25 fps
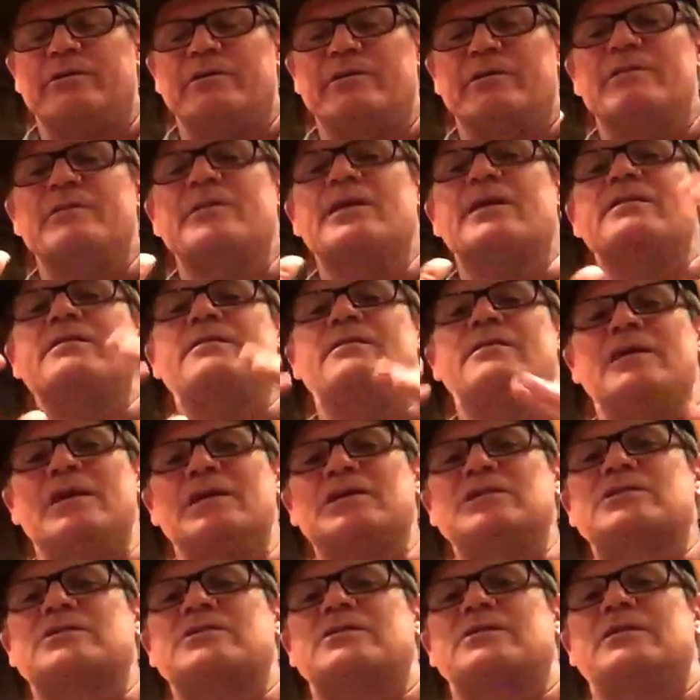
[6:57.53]
then
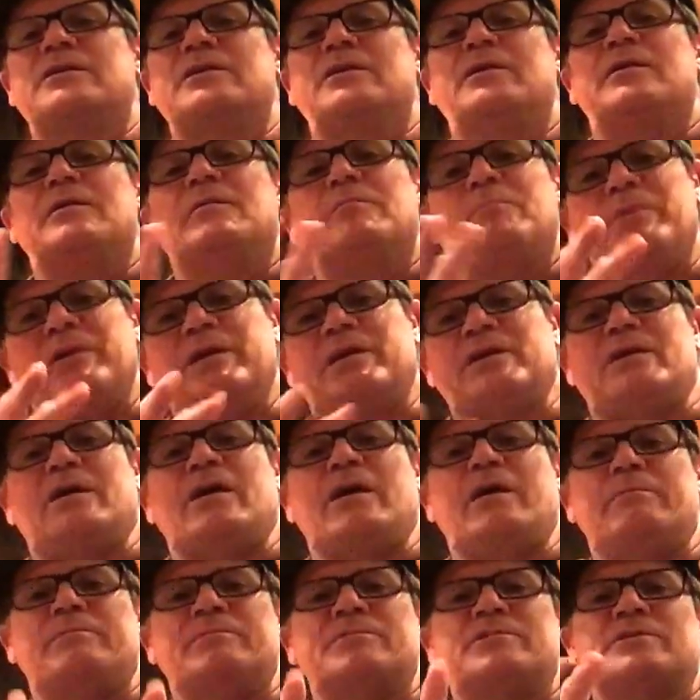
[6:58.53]
this
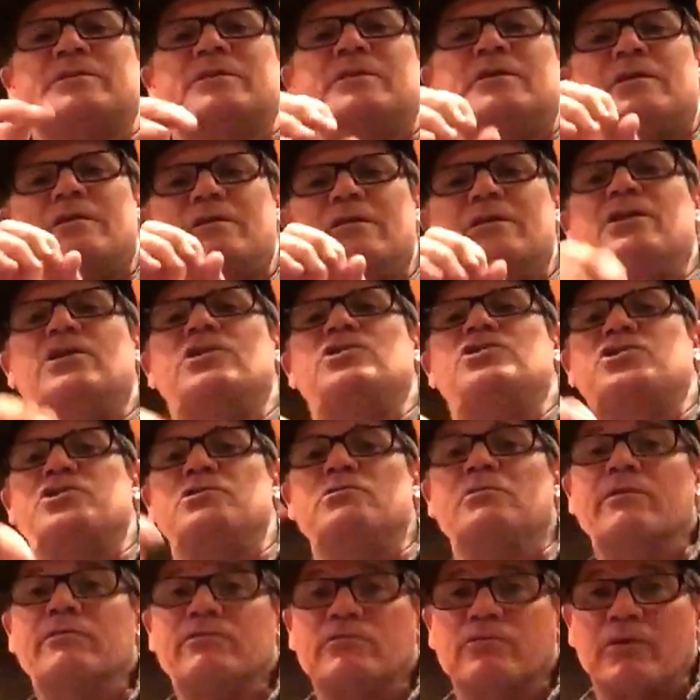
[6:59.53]
becomes the
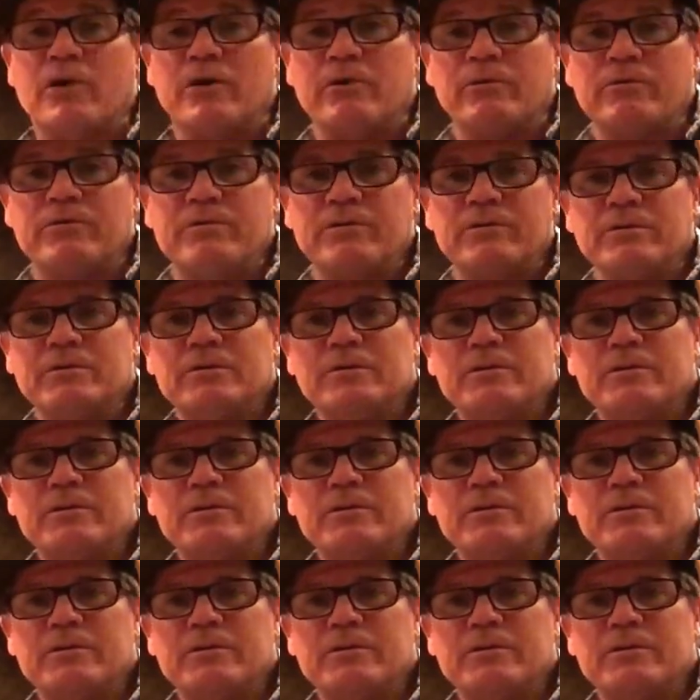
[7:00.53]
issue of growth.